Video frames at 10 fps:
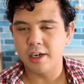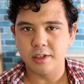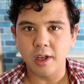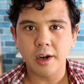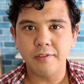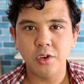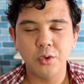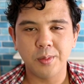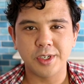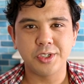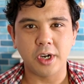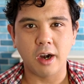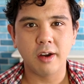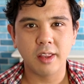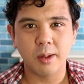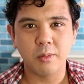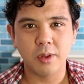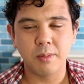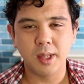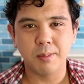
And a lot of you have been sharing them with me,